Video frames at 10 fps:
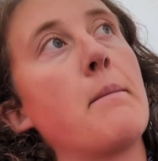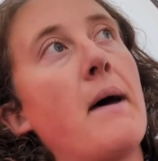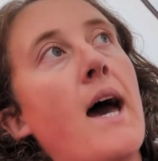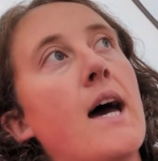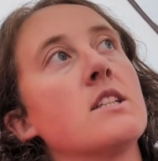in the
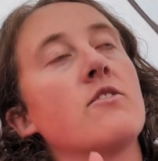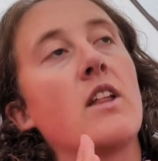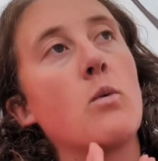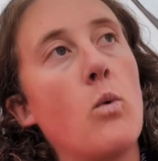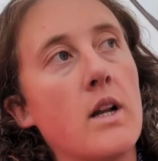past of
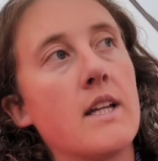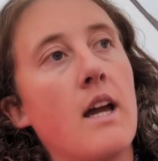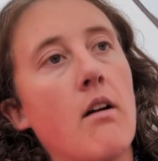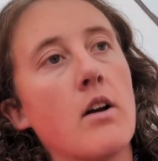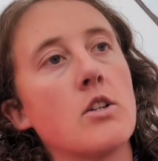like one
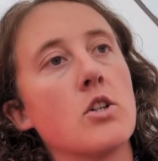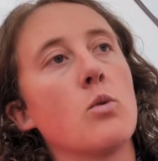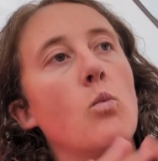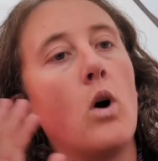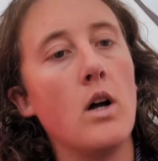
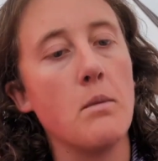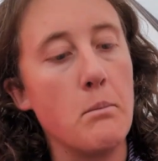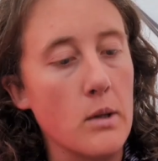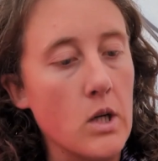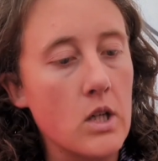character,
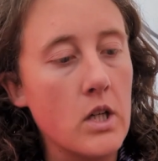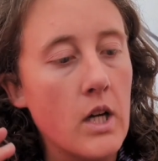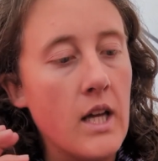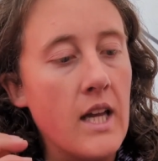one book,